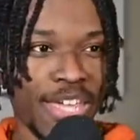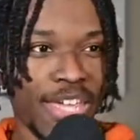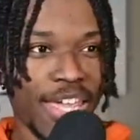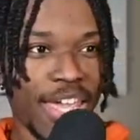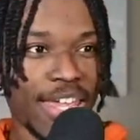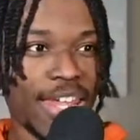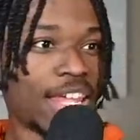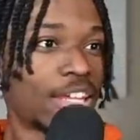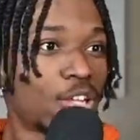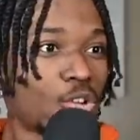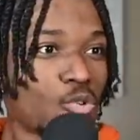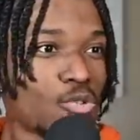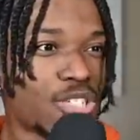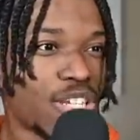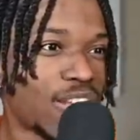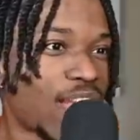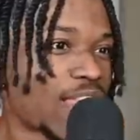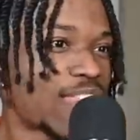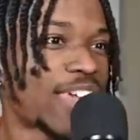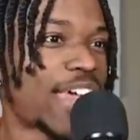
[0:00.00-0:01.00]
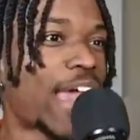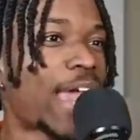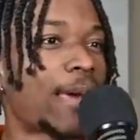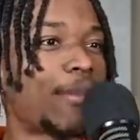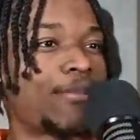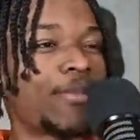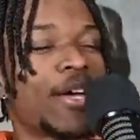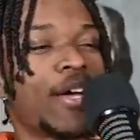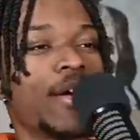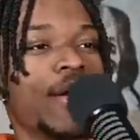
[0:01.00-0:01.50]
And they lose another
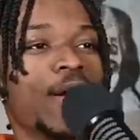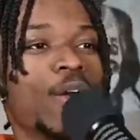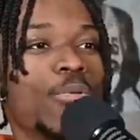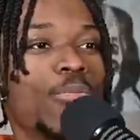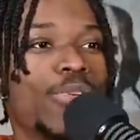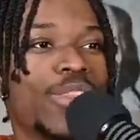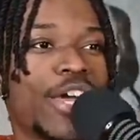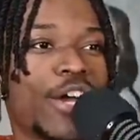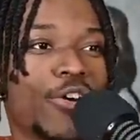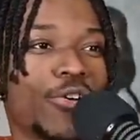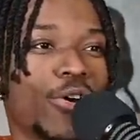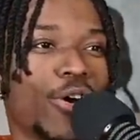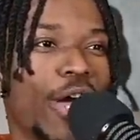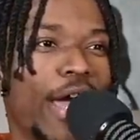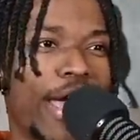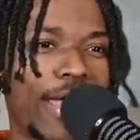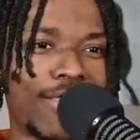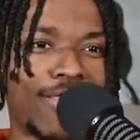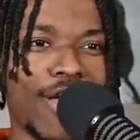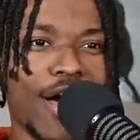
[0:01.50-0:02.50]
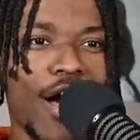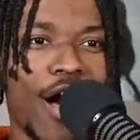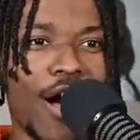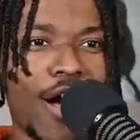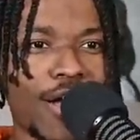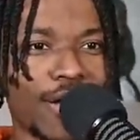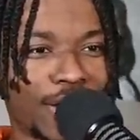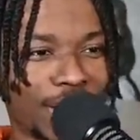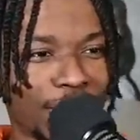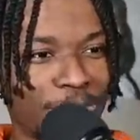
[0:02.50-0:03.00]
game when they're in the
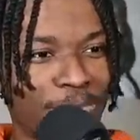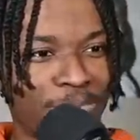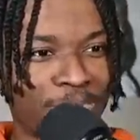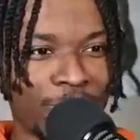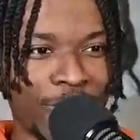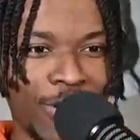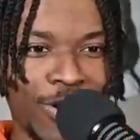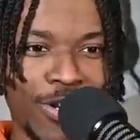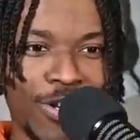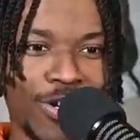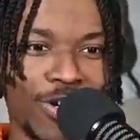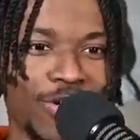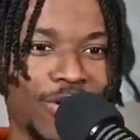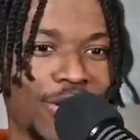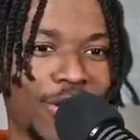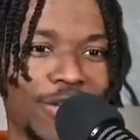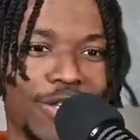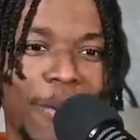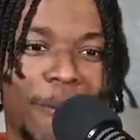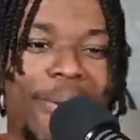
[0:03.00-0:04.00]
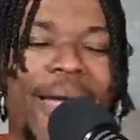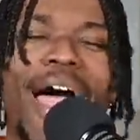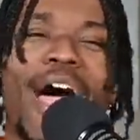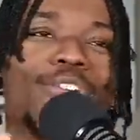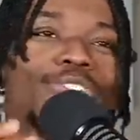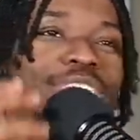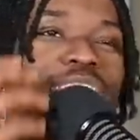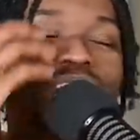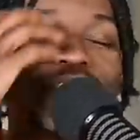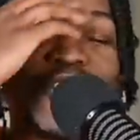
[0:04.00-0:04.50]
hunt. The the power
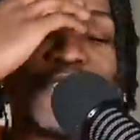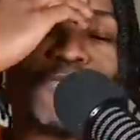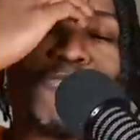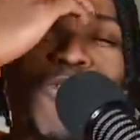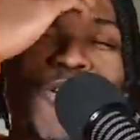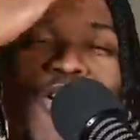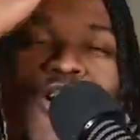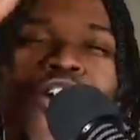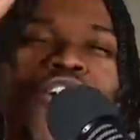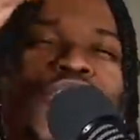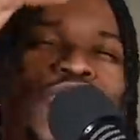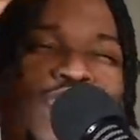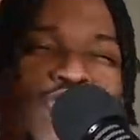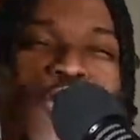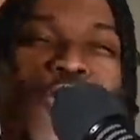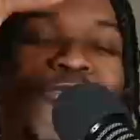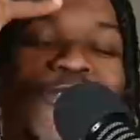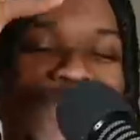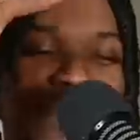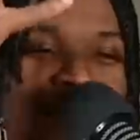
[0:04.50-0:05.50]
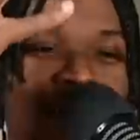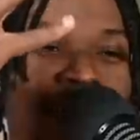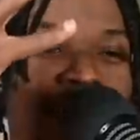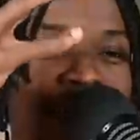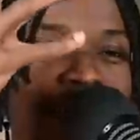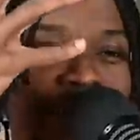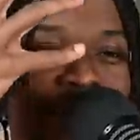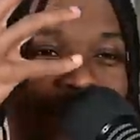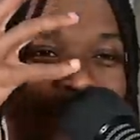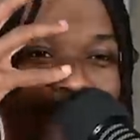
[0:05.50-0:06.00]
this is what Karnisovas said
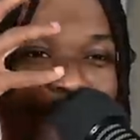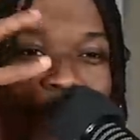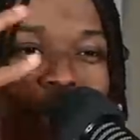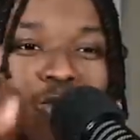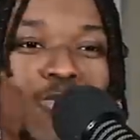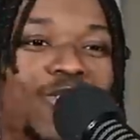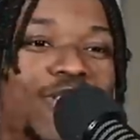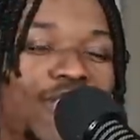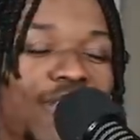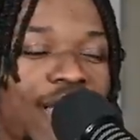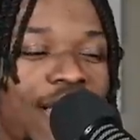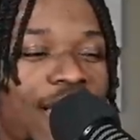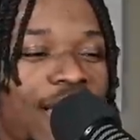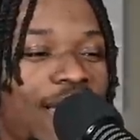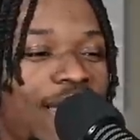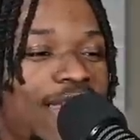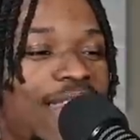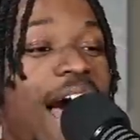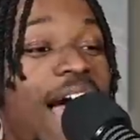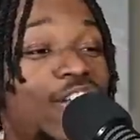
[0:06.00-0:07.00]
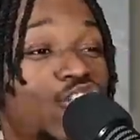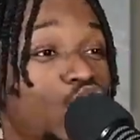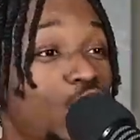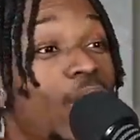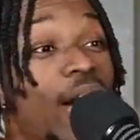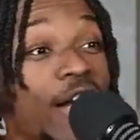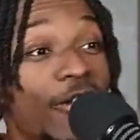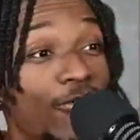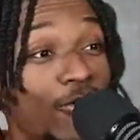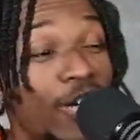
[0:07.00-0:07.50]
in the post not
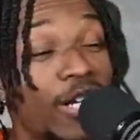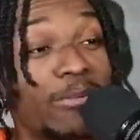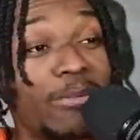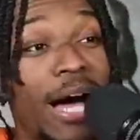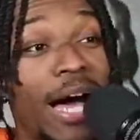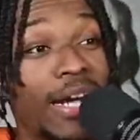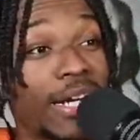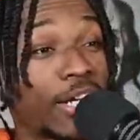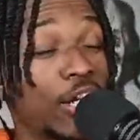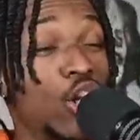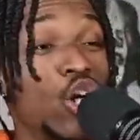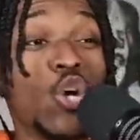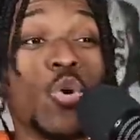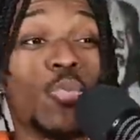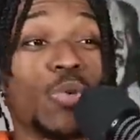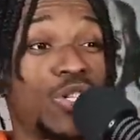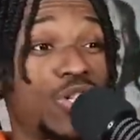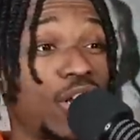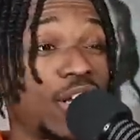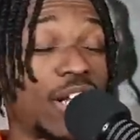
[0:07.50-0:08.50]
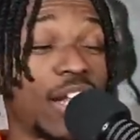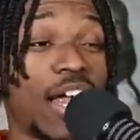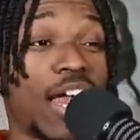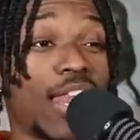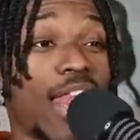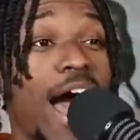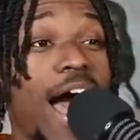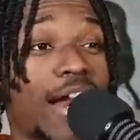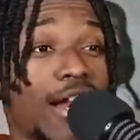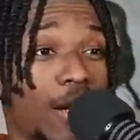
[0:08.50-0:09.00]
trading for anybody. We see that a
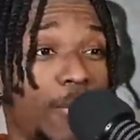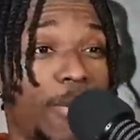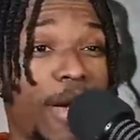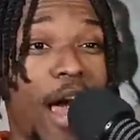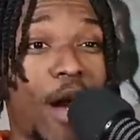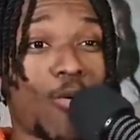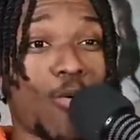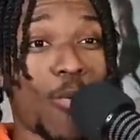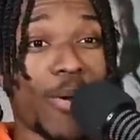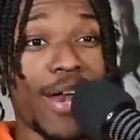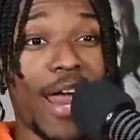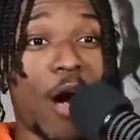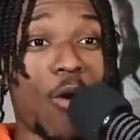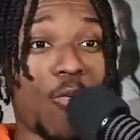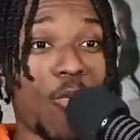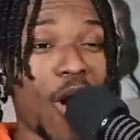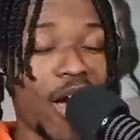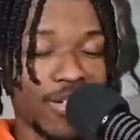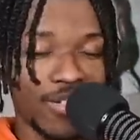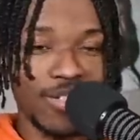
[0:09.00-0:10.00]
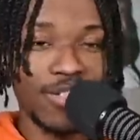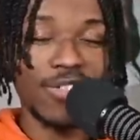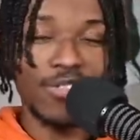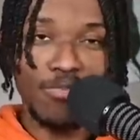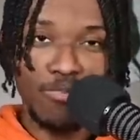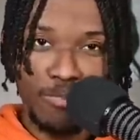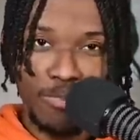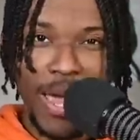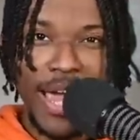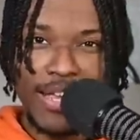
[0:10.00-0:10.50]
lot of the power went out
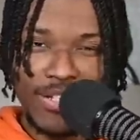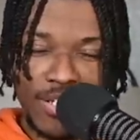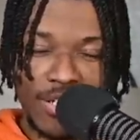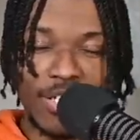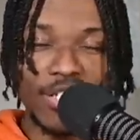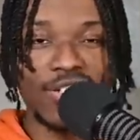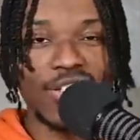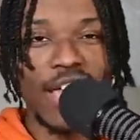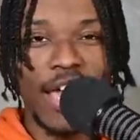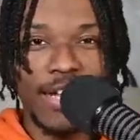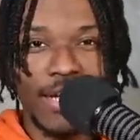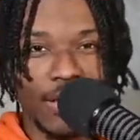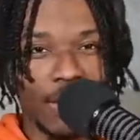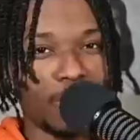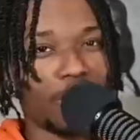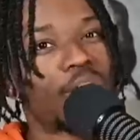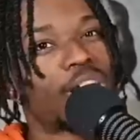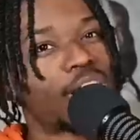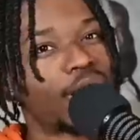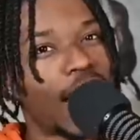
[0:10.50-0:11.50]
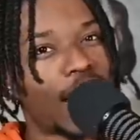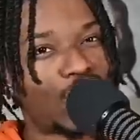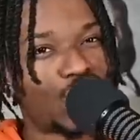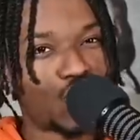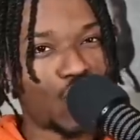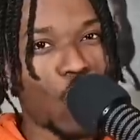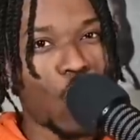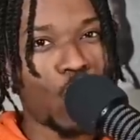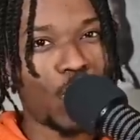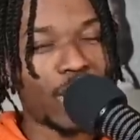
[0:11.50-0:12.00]
west, basically saying that the Brooklyn Nets
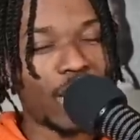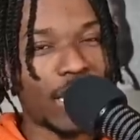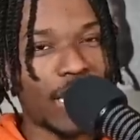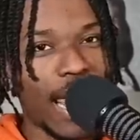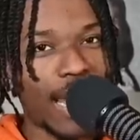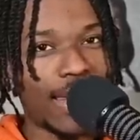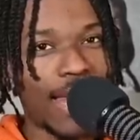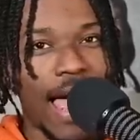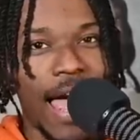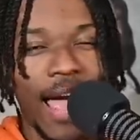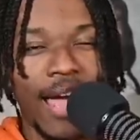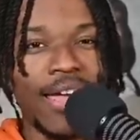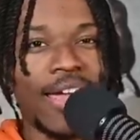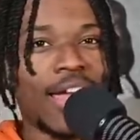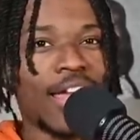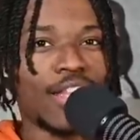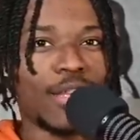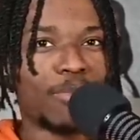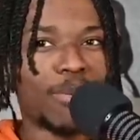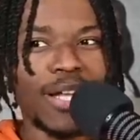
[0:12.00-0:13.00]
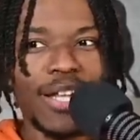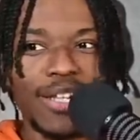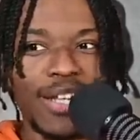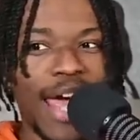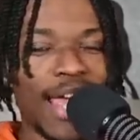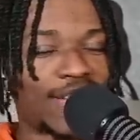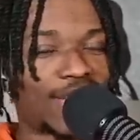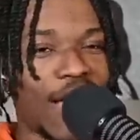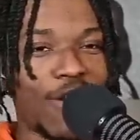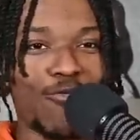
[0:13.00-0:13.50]
sold at the deadline. The Brooklyn
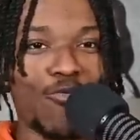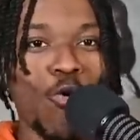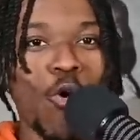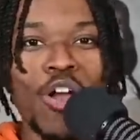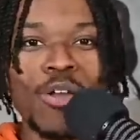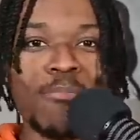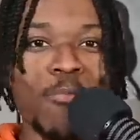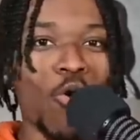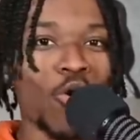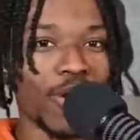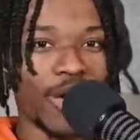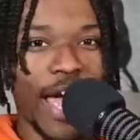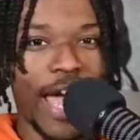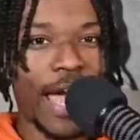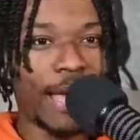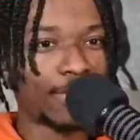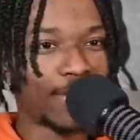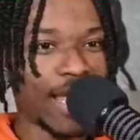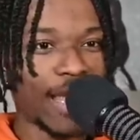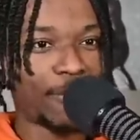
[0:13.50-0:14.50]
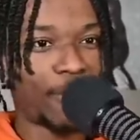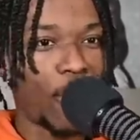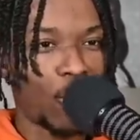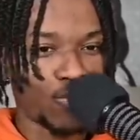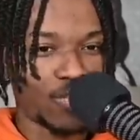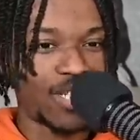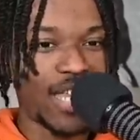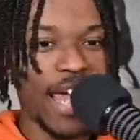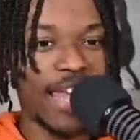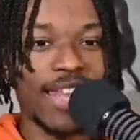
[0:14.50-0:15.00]
Nets have won more games
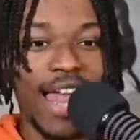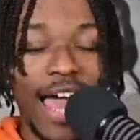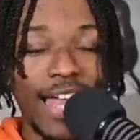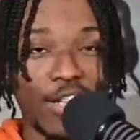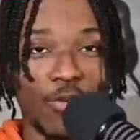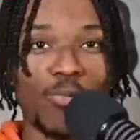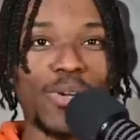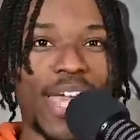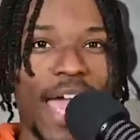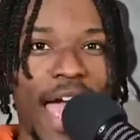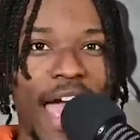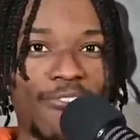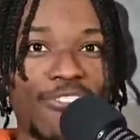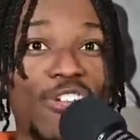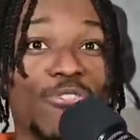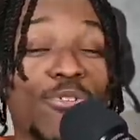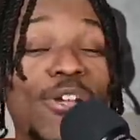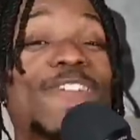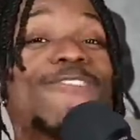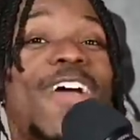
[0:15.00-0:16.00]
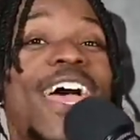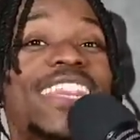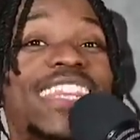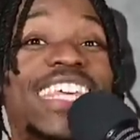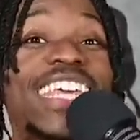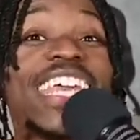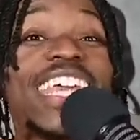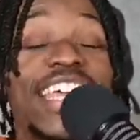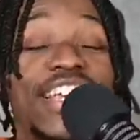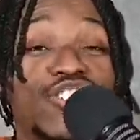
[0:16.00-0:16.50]
post deadline than we have, and we've had the
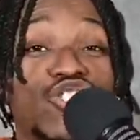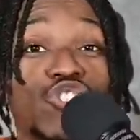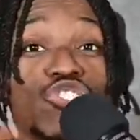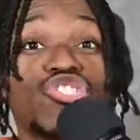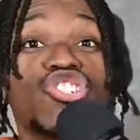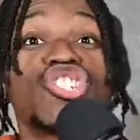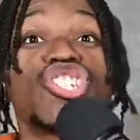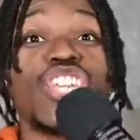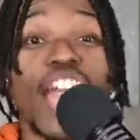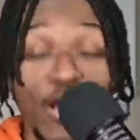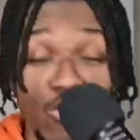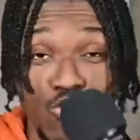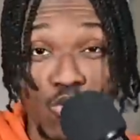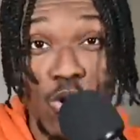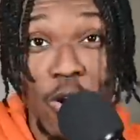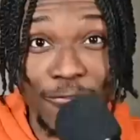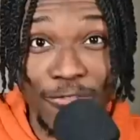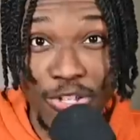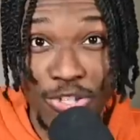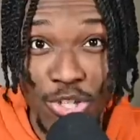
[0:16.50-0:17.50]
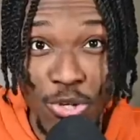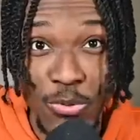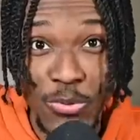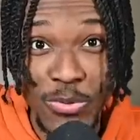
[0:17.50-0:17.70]
easier schedule of the two.